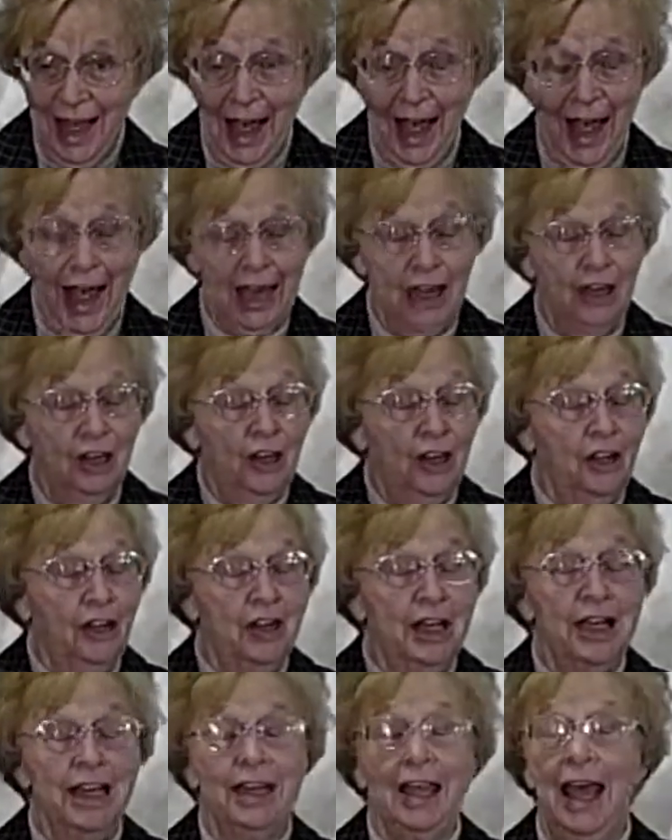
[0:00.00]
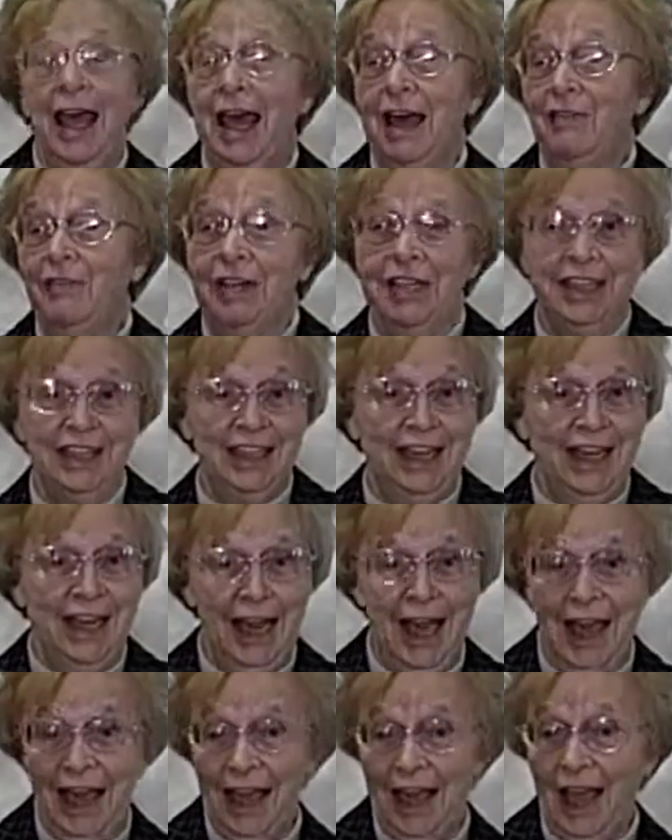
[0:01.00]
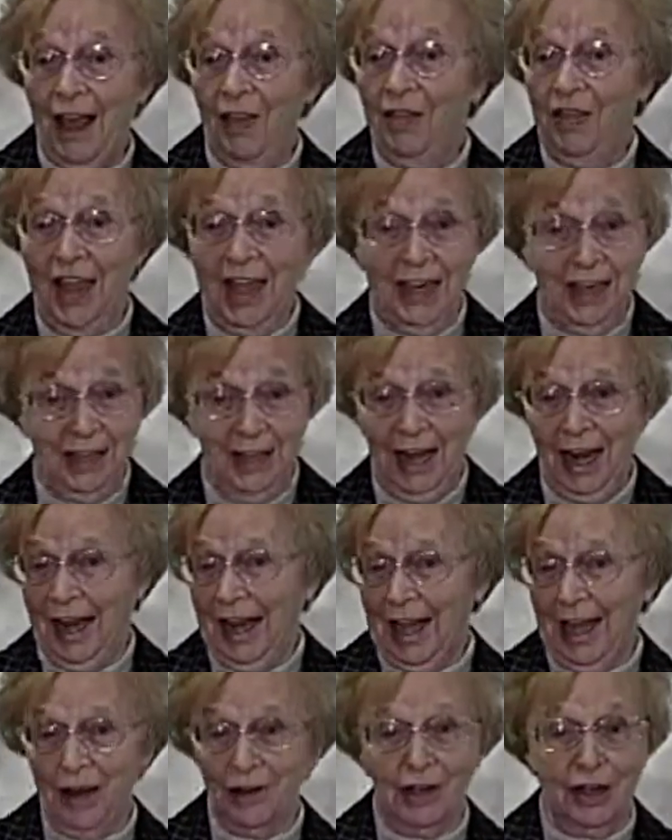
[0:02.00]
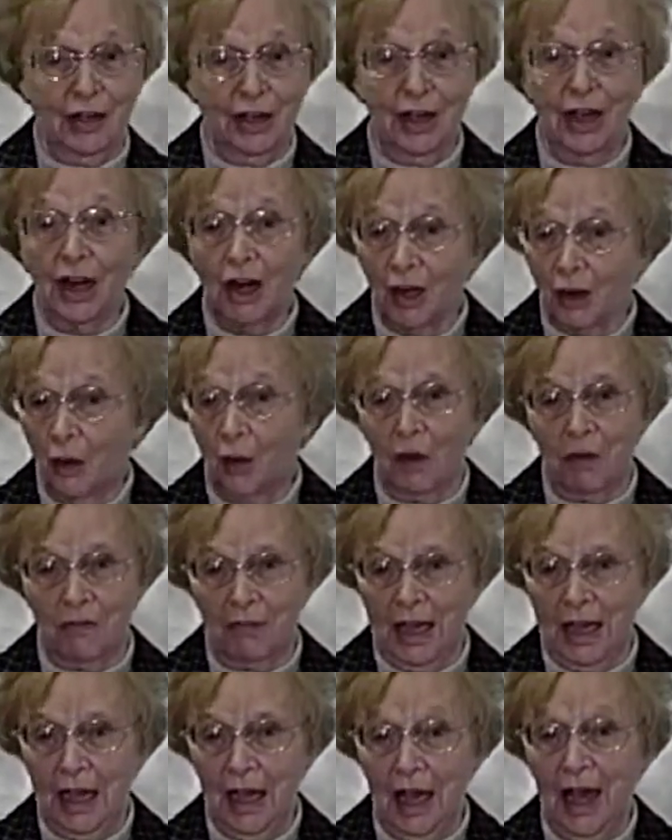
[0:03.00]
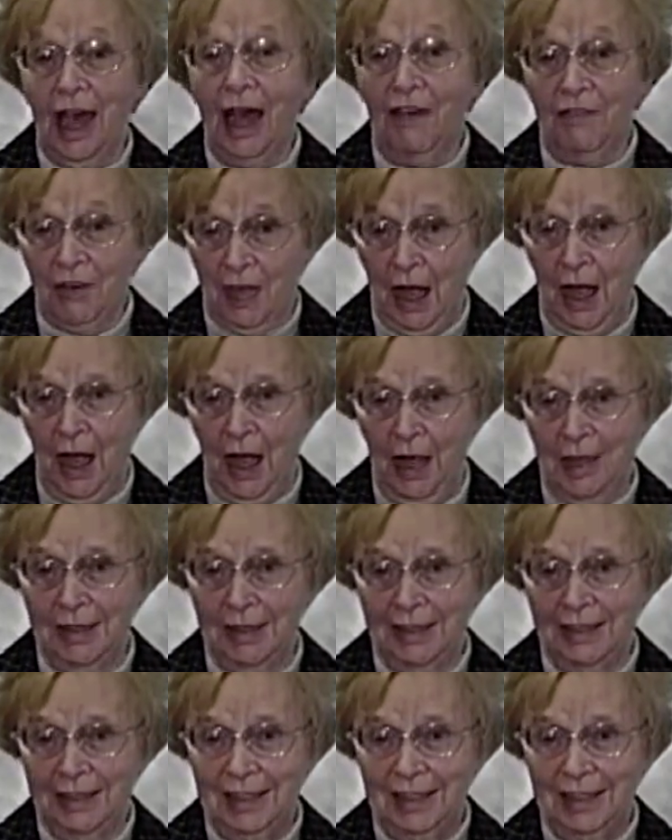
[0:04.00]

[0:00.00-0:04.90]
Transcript: I look at the heavens today and they declare the glory of God.